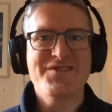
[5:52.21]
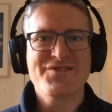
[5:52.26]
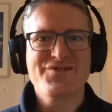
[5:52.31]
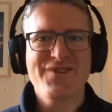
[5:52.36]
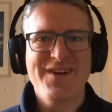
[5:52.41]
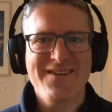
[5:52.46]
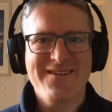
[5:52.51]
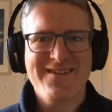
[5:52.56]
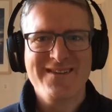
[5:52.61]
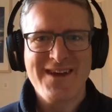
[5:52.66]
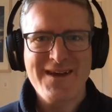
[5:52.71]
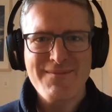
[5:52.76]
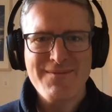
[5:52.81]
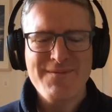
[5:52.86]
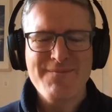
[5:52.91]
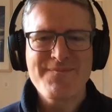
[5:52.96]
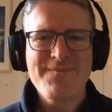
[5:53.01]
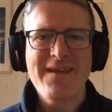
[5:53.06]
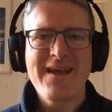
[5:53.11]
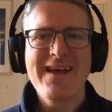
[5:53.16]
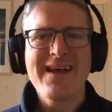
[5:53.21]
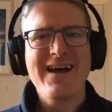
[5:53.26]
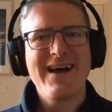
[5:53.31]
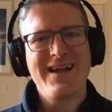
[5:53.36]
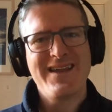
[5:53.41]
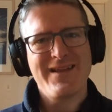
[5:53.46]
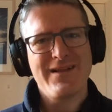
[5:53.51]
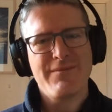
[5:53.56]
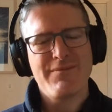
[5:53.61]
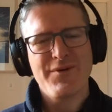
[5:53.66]
you're trying to type,
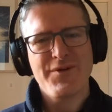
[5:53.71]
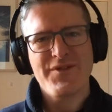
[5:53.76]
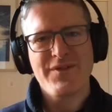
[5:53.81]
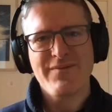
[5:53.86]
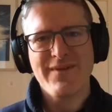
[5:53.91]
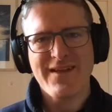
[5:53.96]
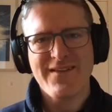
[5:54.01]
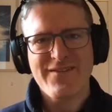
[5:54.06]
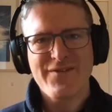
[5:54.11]
and it'll put them in.